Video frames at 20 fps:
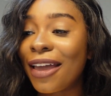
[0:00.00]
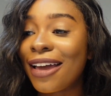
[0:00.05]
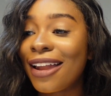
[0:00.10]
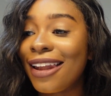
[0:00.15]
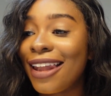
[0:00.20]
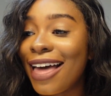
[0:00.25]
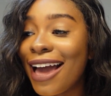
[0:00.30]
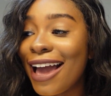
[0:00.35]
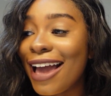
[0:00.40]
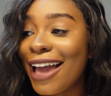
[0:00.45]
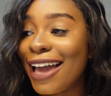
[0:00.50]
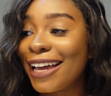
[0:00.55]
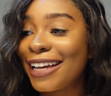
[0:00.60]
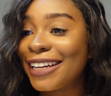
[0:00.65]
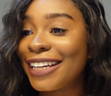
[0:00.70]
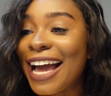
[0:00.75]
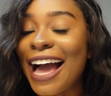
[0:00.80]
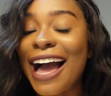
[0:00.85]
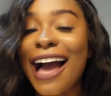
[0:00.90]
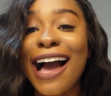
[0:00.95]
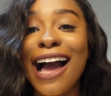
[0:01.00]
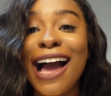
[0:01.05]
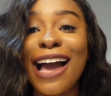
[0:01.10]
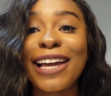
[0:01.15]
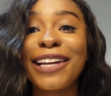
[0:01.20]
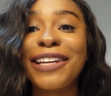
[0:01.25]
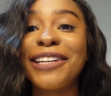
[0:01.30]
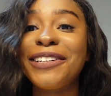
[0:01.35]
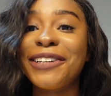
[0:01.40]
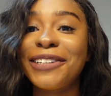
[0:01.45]
Like, I
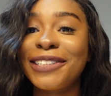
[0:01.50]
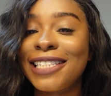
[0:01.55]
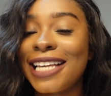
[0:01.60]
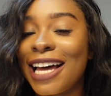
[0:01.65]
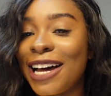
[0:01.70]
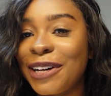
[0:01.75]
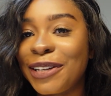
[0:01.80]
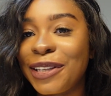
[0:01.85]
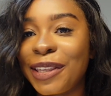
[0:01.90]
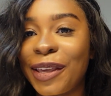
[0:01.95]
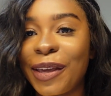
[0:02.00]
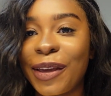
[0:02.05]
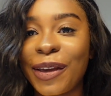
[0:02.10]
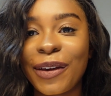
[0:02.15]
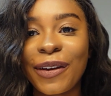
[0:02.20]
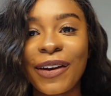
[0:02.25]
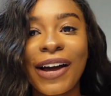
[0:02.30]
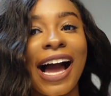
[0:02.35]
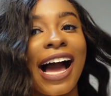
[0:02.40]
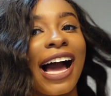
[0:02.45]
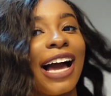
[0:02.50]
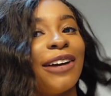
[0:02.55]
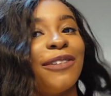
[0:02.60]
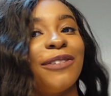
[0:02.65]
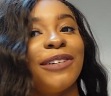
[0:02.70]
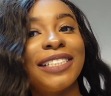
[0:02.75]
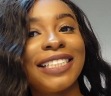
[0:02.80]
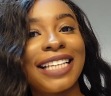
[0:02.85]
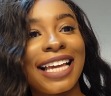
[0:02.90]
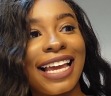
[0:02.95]
cannot tell you, I
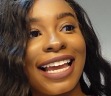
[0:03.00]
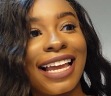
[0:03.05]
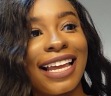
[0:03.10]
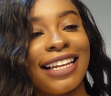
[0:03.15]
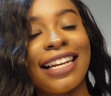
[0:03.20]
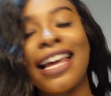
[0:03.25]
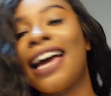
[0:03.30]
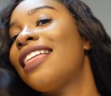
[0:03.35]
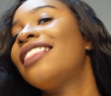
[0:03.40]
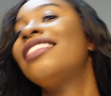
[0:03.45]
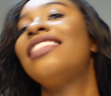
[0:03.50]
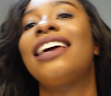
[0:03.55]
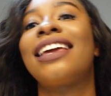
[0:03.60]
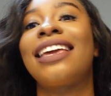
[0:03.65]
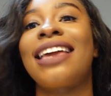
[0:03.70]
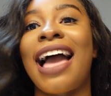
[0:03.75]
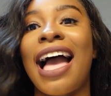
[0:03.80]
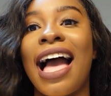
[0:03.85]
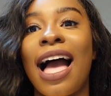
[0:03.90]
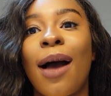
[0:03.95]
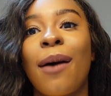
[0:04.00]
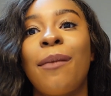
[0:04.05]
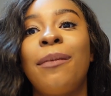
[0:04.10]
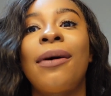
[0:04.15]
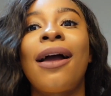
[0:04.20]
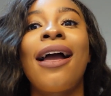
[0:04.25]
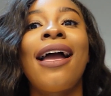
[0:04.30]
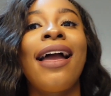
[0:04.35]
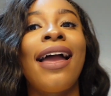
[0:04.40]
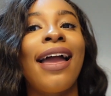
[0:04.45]
was in the cab
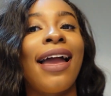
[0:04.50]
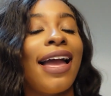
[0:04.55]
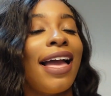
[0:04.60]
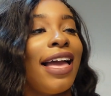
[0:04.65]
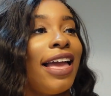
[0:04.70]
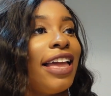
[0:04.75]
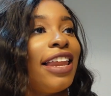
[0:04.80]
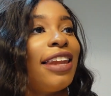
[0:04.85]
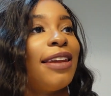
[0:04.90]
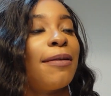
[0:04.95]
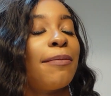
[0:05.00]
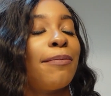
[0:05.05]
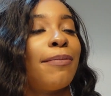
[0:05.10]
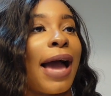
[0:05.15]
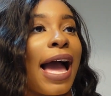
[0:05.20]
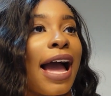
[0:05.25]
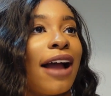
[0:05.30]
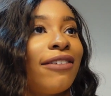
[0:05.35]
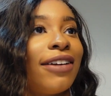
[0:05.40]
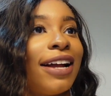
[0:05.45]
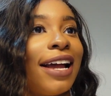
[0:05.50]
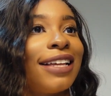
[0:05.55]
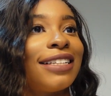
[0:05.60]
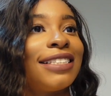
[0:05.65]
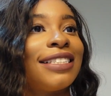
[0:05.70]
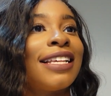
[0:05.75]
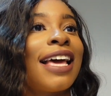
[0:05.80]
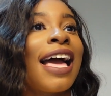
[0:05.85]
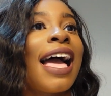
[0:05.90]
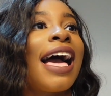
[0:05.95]
in
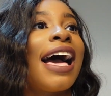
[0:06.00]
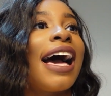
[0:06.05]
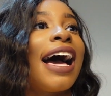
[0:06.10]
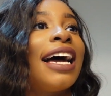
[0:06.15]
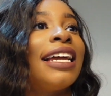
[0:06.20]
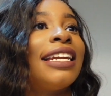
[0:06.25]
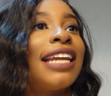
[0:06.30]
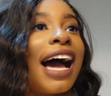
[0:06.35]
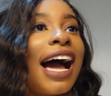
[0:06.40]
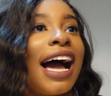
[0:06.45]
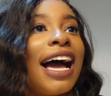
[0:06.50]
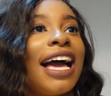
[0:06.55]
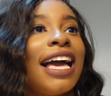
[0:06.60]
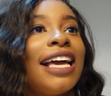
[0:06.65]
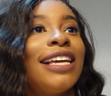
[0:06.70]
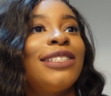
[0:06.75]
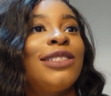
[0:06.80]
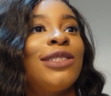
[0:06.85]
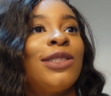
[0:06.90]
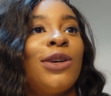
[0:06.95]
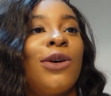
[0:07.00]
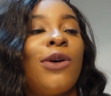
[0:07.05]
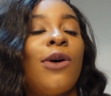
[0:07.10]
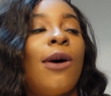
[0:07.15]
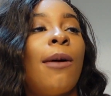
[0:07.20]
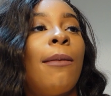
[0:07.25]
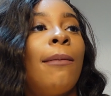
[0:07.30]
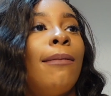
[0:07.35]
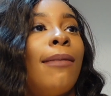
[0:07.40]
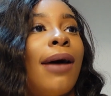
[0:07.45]
Paris and I
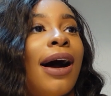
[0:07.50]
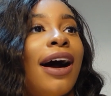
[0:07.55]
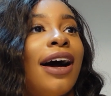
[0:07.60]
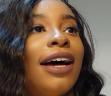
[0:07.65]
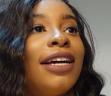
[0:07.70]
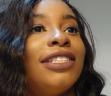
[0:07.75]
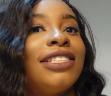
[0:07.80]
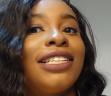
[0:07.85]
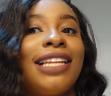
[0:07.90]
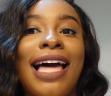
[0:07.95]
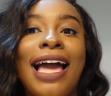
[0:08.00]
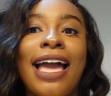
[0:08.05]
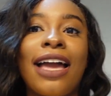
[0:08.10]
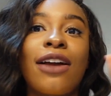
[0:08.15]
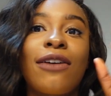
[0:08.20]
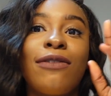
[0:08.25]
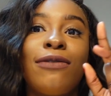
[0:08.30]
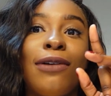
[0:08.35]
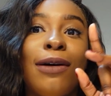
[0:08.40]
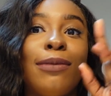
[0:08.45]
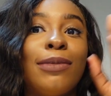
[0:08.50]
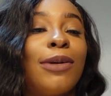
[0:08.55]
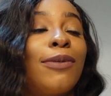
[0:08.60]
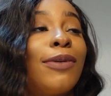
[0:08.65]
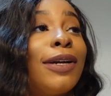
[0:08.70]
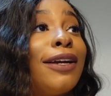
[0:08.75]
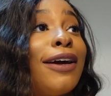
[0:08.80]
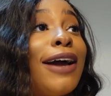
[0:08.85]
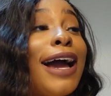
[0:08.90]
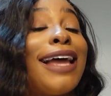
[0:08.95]
saw Maje like from the
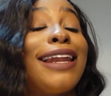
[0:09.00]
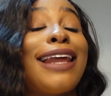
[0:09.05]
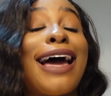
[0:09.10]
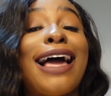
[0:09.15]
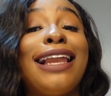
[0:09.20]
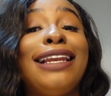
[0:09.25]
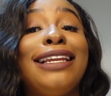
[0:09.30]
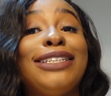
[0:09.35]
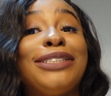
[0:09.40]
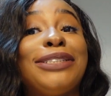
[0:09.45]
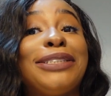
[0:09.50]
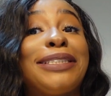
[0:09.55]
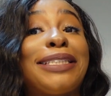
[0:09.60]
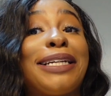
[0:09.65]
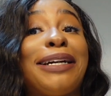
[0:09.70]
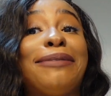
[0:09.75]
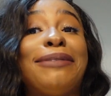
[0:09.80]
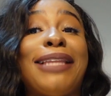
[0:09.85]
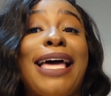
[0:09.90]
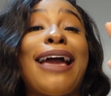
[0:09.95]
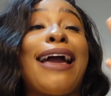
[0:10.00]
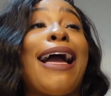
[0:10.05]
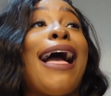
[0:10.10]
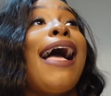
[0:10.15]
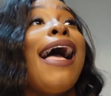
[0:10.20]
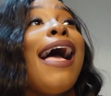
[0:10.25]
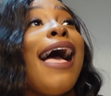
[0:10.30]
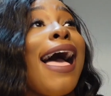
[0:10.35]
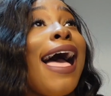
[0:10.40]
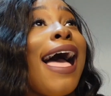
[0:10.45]
window and I literally screamed like,
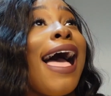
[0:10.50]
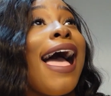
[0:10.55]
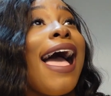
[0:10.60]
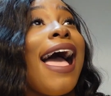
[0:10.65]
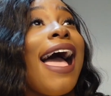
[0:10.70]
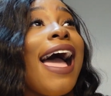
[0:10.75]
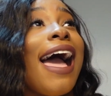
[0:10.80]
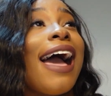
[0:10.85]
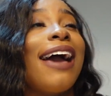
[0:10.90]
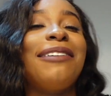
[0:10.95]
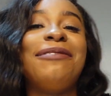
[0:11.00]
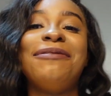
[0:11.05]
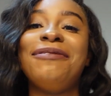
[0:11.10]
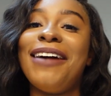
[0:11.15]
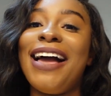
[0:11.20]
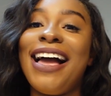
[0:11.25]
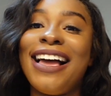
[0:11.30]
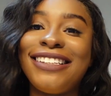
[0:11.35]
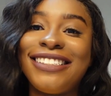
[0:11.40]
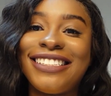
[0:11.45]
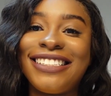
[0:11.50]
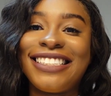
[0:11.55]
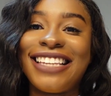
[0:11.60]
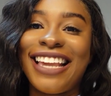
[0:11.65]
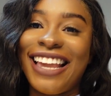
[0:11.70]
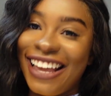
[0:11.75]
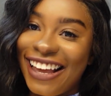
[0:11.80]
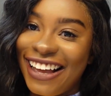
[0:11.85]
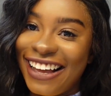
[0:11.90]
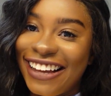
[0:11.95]
ah, Maje is
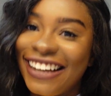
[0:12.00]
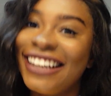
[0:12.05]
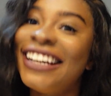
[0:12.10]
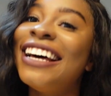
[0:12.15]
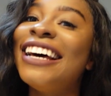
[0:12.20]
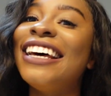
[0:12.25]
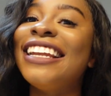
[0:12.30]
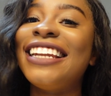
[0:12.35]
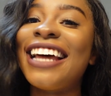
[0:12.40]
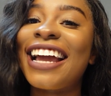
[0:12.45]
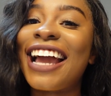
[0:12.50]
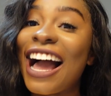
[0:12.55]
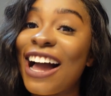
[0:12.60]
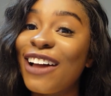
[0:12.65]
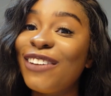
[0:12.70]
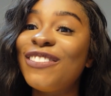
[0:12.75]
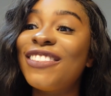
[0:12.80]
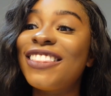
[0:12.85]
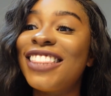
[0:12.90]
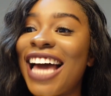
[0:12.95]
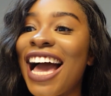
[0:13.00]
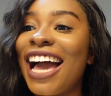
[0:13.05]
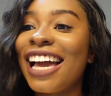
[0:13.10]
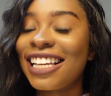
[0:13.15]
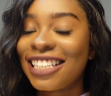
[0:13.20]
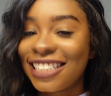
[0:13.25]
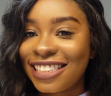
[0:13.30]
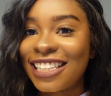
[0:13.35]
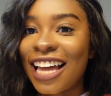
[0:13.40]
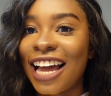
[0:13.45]
here! Like, I'm that
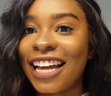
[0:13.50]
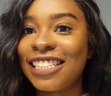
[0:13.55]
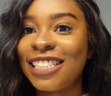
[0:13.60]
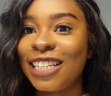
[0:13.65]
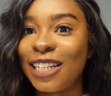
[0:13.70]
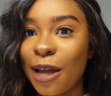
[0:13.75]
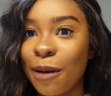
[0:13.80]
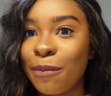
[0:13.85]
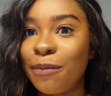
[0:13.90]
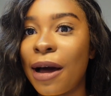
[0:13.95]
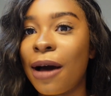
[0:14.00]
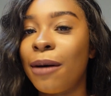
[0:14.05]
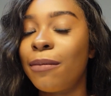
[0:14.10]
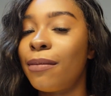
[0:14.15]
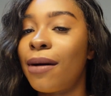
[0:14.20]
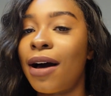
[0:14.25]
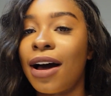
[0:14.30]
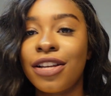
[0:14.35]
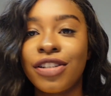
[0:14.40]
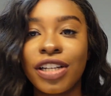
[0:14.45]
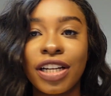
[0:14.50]
excited about Maje.